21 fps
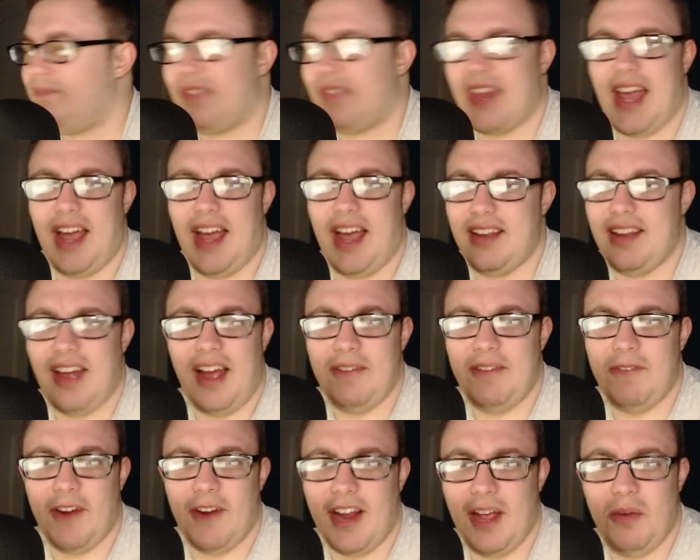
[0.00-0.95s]

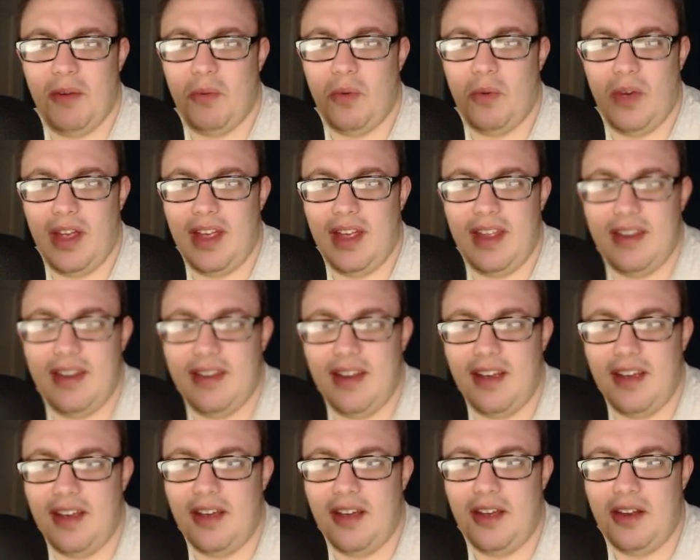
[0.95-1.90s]
I forget when
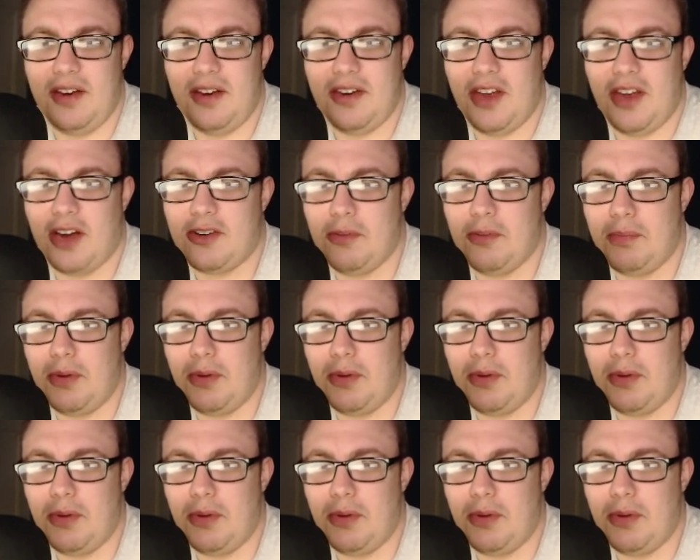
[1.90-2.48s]
Dr.